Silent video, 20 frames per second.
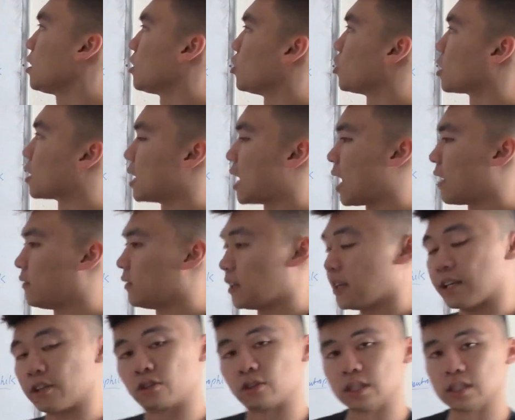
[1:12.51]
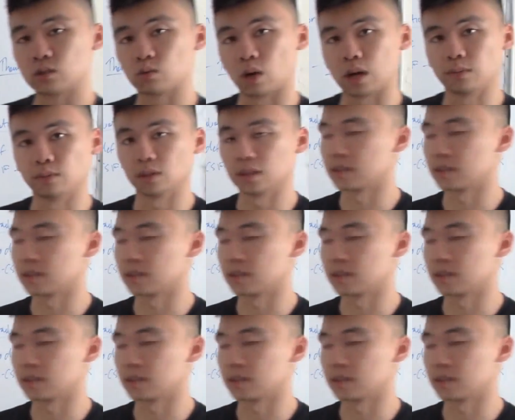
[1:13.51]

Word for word: You can have increased white blood